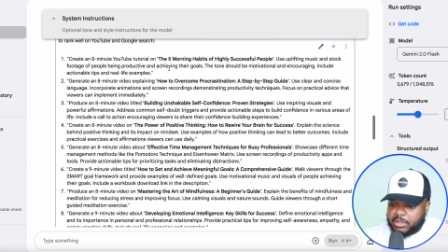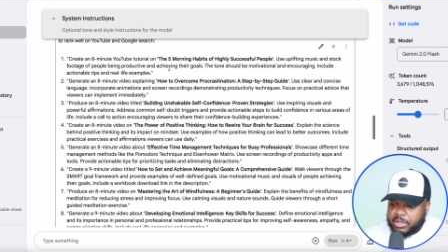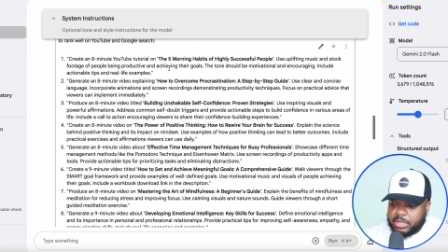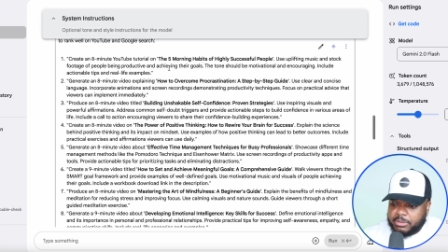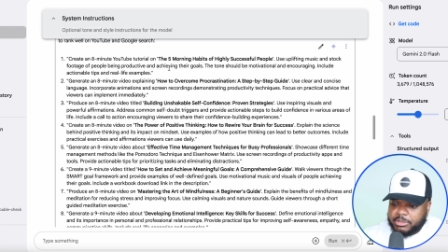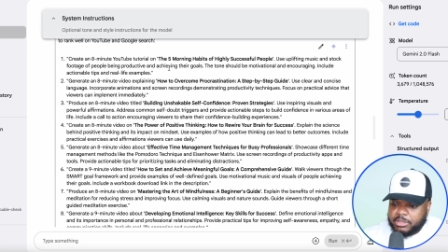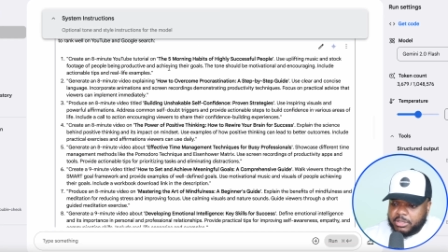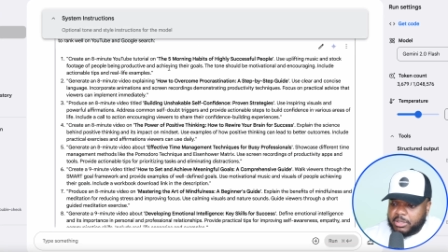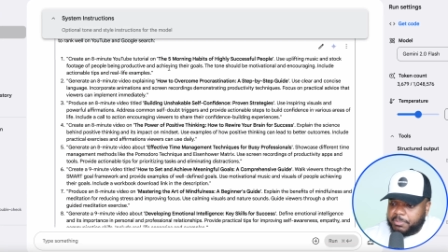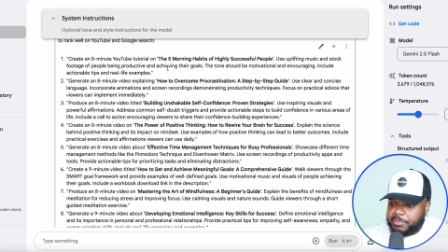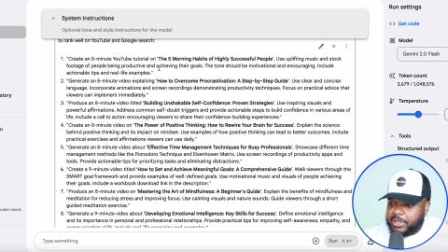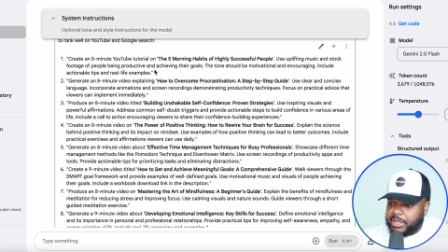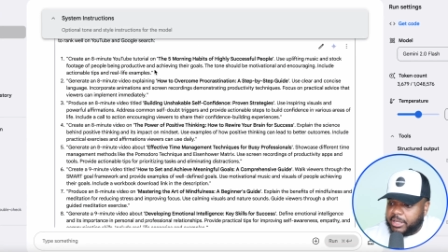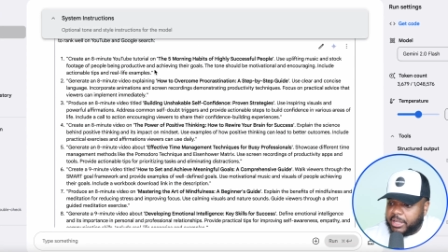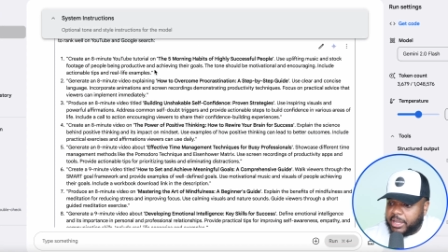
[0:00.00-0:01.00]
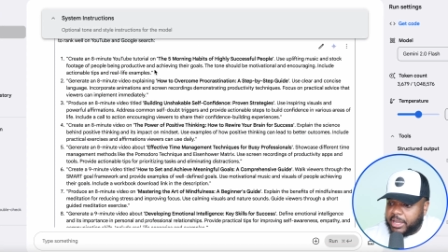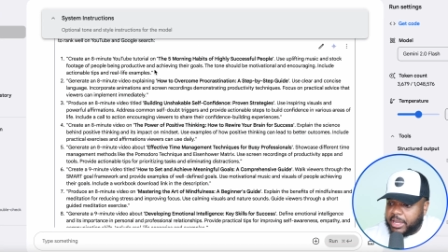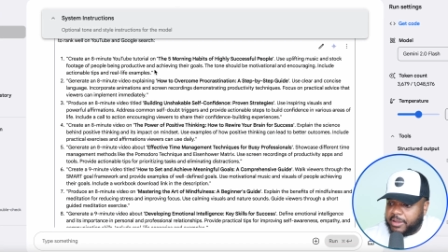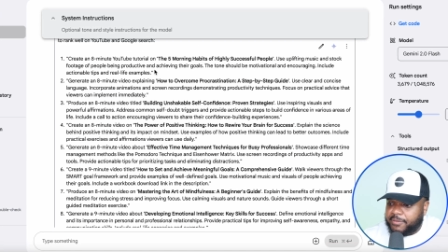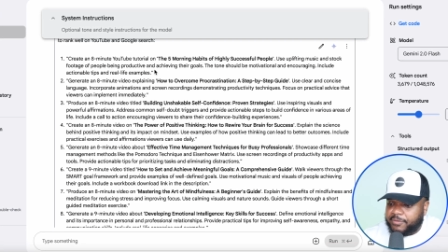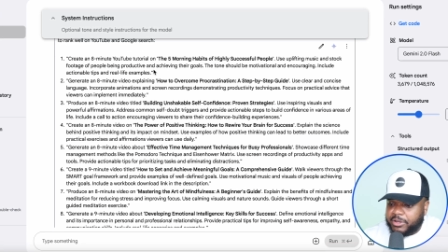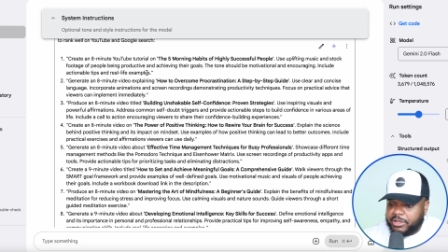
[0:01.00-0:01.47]
And I'm just gonna pick
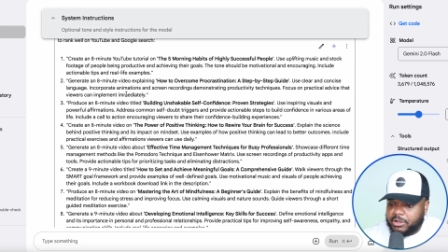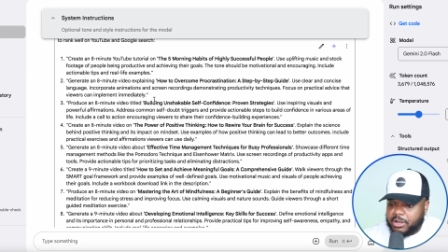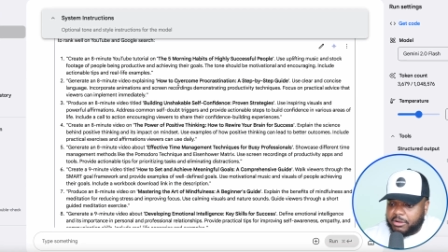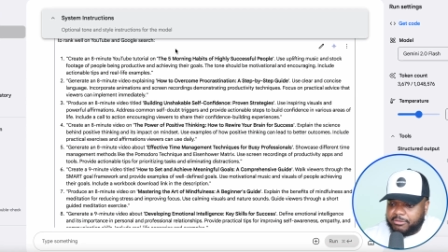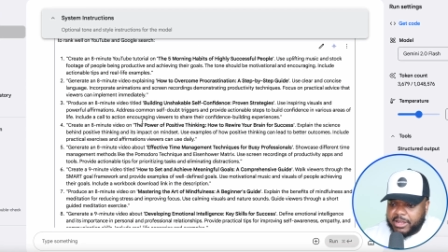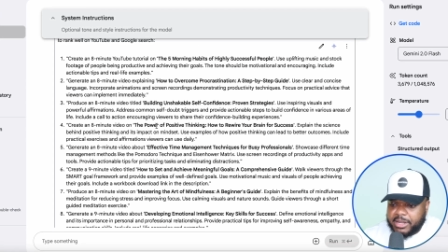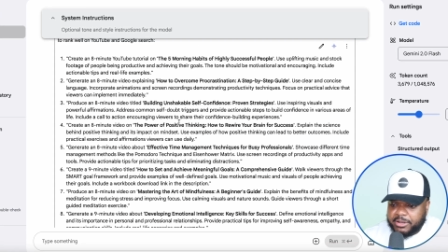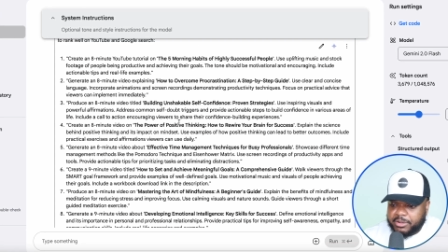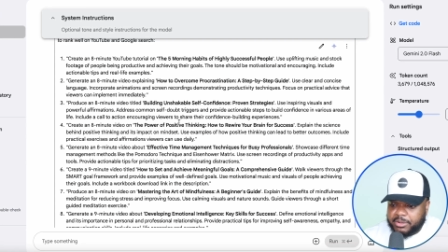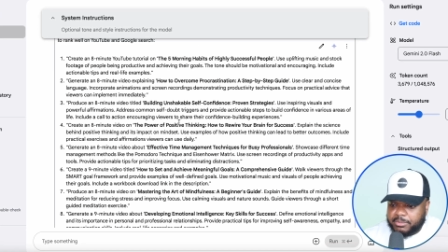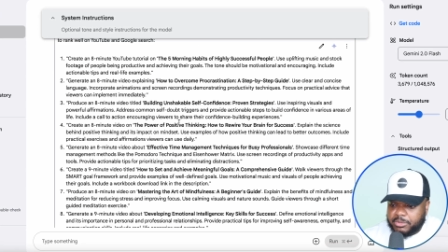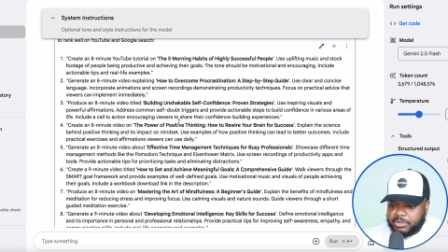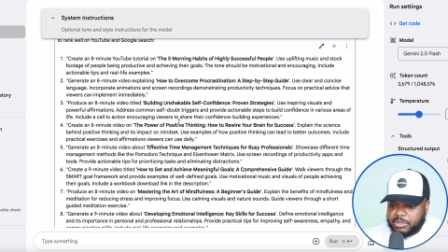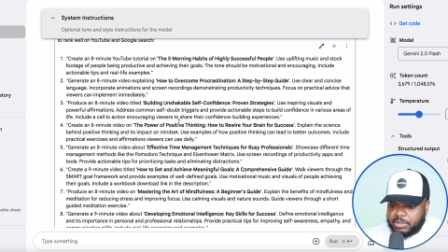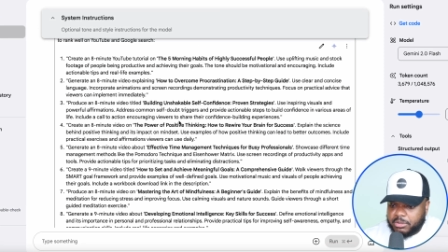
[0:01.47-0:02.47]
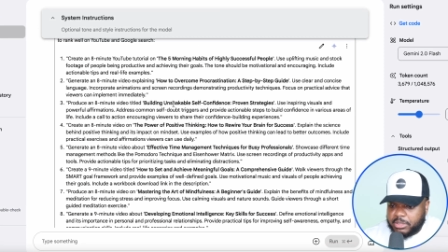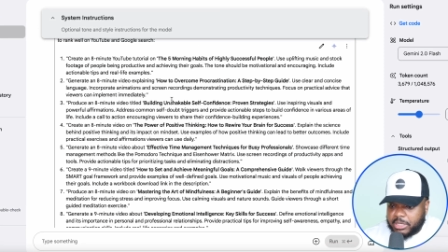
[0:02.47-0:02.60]
a video at random. So